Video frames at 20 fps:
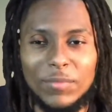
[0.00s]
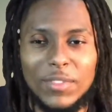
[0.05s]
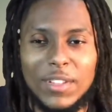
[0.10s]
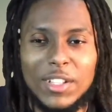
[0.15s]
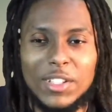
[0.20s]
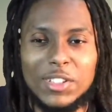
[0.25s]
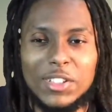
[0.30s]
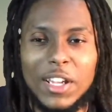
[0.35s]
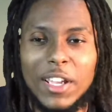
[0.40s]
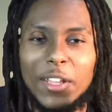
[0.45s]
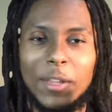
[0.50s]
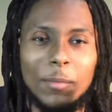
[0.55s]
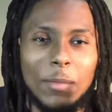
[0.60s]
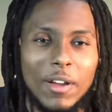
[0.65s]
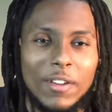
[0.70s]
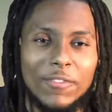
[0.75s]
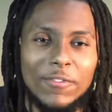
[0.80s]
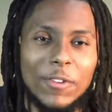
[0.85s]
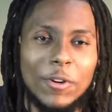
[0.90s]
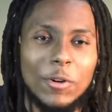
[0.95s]
checking
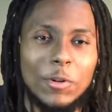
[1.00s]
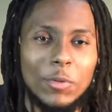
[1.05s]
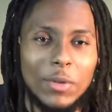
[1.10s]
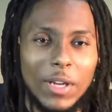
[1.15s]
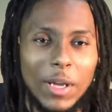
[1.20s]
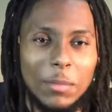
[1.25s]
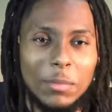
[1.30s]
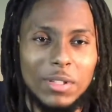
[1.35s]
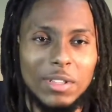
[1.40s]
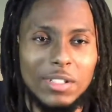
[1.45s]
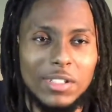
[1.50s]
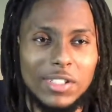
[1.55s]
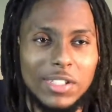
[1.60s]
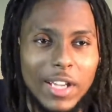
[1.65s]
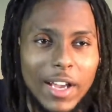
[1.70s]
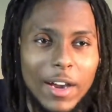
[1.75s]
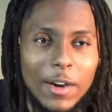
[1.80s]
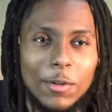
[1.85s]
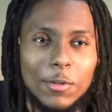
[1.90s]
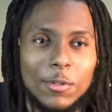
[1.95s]
my phone when I'm in the
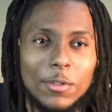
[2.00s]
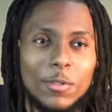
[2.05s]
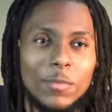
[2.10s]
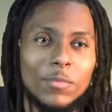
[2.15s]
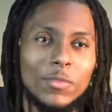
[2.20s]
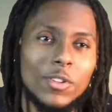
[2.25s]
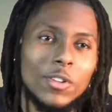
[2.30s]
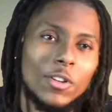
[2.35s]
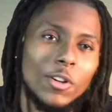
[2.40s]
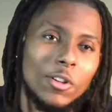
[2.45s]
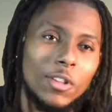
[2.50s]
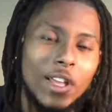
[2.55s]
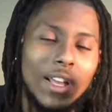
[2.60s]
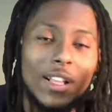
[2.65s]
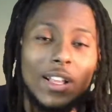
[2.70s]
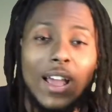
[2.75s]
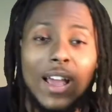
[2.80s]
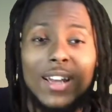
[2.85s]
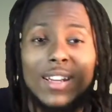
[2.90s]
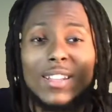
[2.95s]
shower. You know,
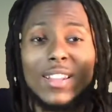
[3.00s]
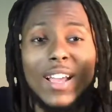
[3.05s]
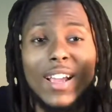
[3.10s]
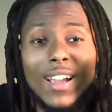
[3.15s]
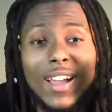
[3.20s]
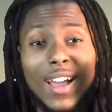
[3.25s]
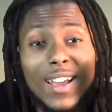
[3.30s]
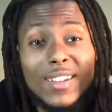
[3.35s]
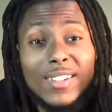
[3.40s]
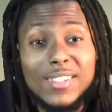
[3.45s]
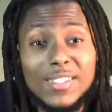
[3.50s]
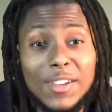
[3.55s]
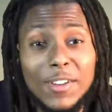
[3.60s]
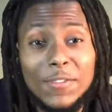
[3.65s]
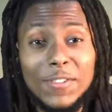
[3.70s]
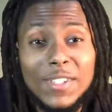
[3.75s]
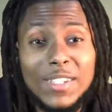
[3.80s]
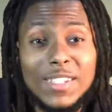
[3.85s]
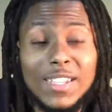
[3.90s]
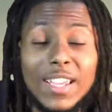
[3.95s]
that kind of
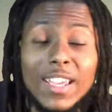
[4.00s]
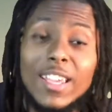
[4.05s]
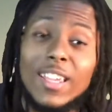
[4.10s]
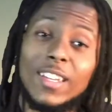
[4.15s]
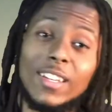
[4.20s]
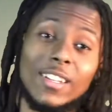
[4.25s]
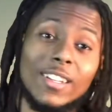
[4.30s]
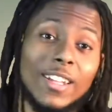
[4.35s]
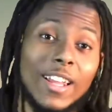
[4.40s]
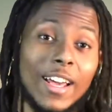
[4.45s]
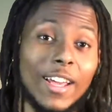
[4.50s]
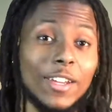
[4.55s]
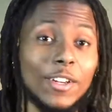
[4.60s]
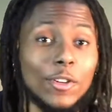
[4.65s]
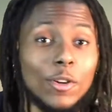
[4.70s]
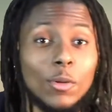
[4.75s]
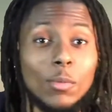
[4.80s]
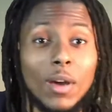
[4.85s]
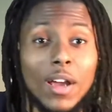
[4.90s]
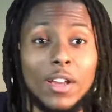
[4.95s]
stuff is dead. Like,
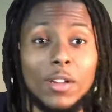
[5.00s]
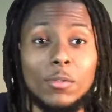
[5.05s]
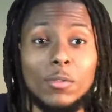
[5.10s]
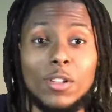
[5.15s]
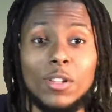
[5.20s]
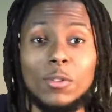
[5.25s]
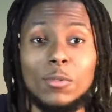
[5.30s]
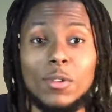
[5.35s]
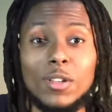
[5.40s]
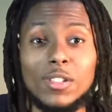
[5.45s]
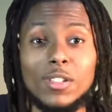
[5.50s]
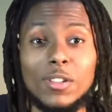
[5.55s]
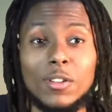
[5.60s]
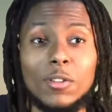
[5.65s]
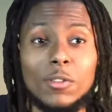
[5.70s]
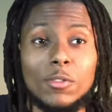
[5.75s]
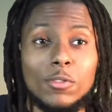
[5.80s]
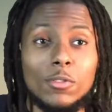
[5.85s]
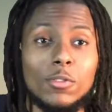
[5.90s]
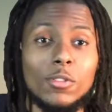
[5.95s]
nobody really wants to
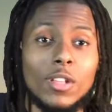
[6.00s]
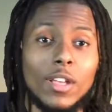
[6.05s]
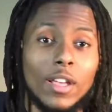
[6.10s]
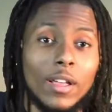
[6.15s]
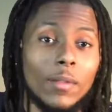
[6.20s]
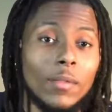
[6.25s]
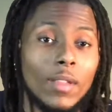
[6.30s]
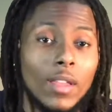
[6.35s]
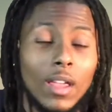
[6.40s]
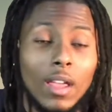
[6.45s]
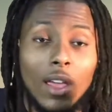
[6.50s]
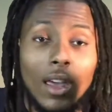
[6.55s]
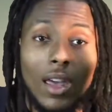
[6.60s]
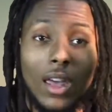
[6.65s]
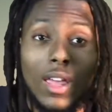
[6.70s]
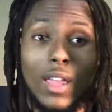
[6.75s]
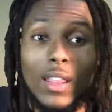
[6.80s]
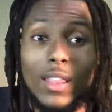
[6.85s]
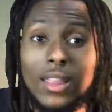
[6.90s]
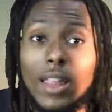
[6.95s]
go through that.
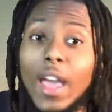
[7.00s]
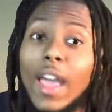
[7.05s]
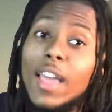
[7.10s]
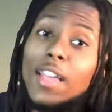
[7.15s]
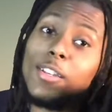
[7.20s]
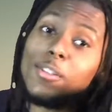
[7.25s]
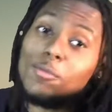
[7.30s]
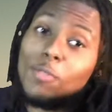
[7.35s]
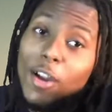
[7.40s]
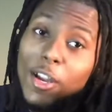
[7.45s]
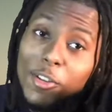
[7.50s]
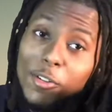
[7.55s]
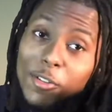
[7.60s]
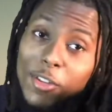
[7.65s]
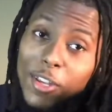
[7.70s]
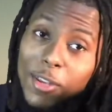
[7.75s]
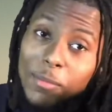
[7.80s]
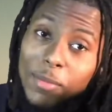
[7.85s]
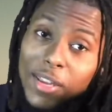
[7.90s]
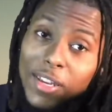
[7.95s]
And that is why you
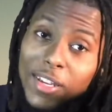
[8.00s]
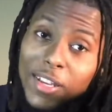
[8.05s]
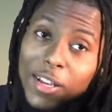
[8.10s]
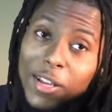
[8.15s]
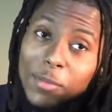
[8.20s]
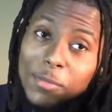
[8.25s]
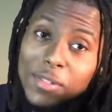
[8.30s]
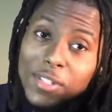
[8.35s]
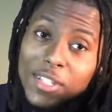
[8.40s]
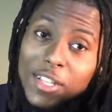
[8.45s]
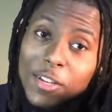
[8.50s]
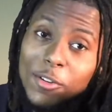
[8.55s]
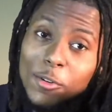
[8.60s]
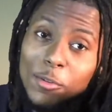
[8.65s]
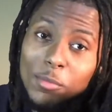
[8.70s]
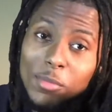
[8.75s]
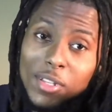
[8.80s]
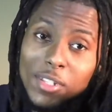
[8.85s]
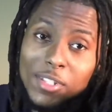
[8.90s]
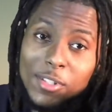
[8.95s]
keep ending up single,
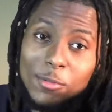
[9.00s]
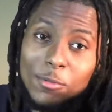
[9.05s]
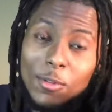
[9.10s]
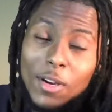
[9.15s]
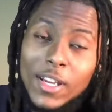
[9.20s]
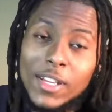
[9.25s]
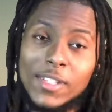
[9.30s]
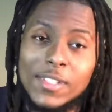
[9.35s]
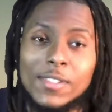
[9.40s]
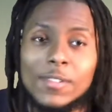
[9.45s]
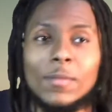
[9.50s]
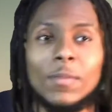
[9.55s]
Mrs. Rice.